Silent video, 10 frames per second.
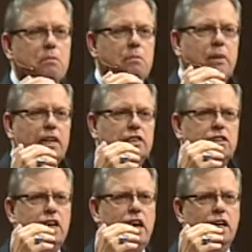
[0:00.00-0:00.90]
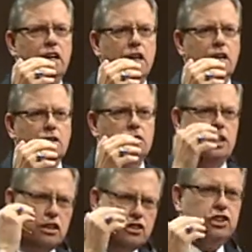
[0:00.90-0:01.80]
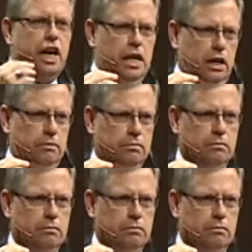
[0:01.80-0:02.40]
but it said, Dear Santa,